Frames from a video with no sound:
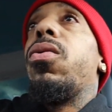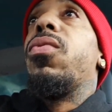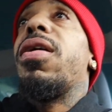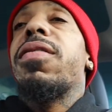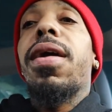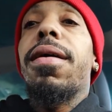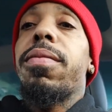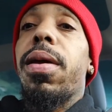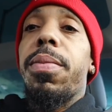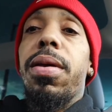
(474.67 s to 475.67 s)
whatever the case
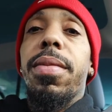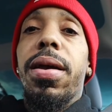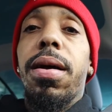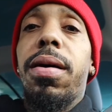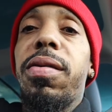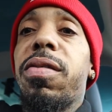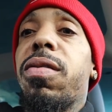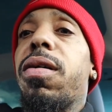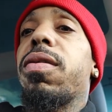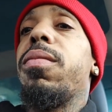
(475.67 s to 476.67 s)
may be, man. Y'all just
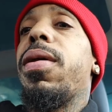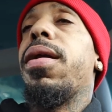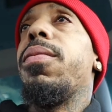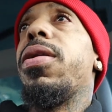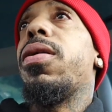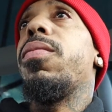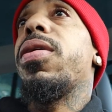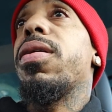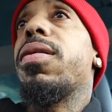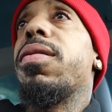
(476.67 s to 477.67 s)
talk to me, let me know,
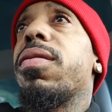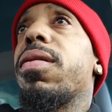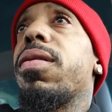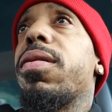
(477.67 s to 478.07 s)
because